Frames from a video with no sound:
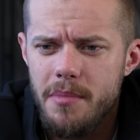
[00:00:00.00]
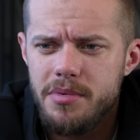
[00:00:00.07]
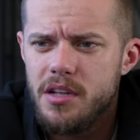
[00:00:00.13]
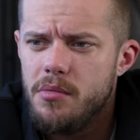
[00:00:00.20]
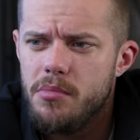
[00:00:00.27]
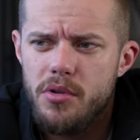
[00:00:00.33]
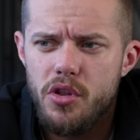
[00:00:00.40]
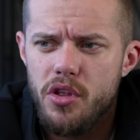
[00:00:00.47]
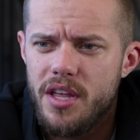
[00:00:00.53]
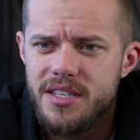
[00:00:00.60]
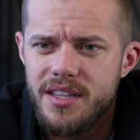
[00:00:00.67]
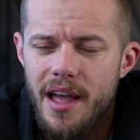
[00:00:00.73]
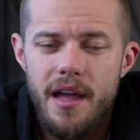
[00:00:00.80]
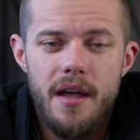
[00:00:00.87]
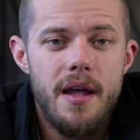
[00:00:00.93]
I'm still able to do this
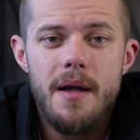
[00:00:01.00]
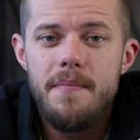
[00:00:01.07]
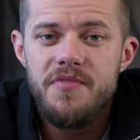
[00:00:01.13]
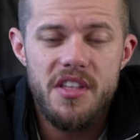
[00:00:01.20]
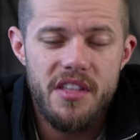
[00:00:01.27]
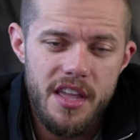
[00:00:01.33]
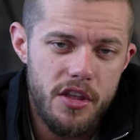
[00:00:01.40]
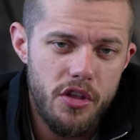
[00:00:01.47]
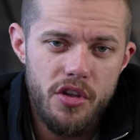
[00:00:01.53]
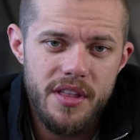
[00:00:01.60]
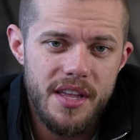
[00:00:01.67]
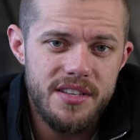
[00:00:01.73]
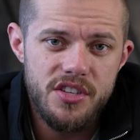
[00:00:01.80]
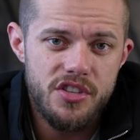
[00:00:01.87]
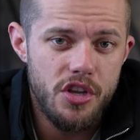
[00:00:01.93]
and that. The likelihood
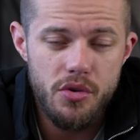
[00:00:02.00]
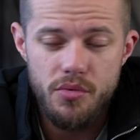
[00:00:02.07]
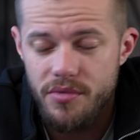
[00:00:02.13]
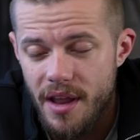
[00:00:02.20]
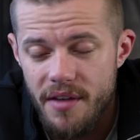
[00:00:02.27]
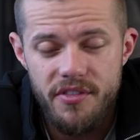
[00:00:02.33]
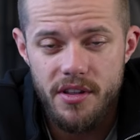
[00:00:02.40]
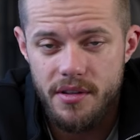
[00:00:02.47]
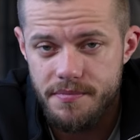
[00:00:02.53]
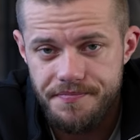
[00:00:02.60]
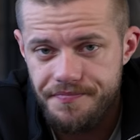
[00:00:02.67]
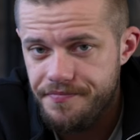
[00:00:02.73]
is that you'll never